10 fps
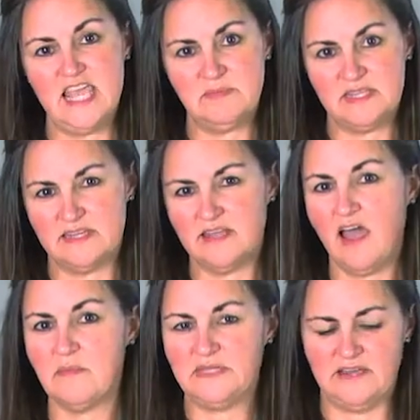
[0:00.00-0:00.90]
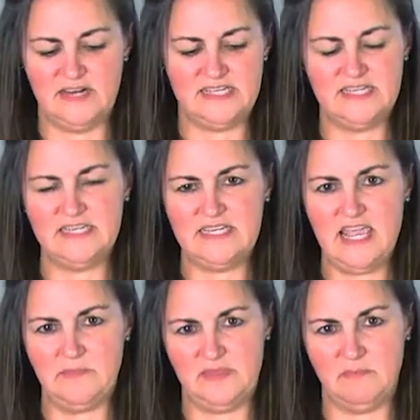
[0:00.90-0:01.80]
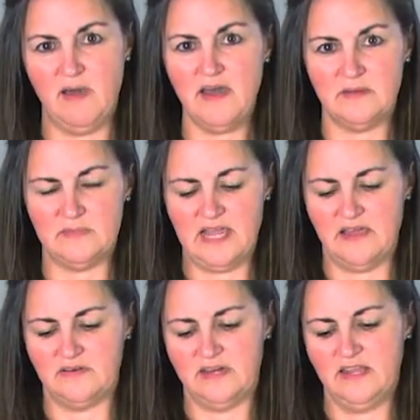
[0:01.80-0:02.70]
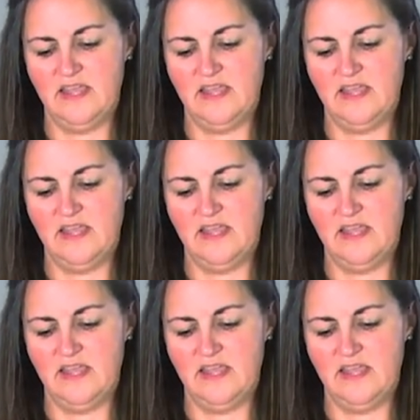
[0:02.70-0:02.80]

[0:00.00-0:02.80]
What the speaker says: taped the top down. I didn't tape the bottom down.